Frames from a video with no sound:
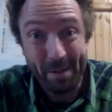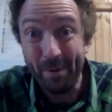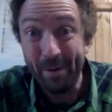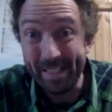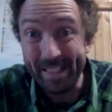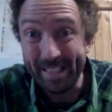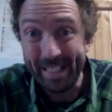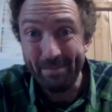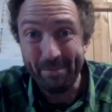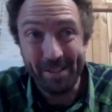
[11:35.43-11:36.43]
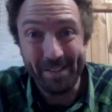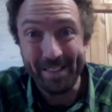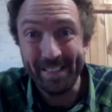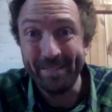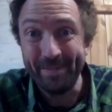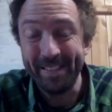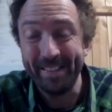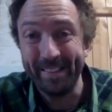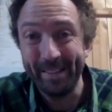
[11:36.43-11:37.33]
apologies to kit producers if this is a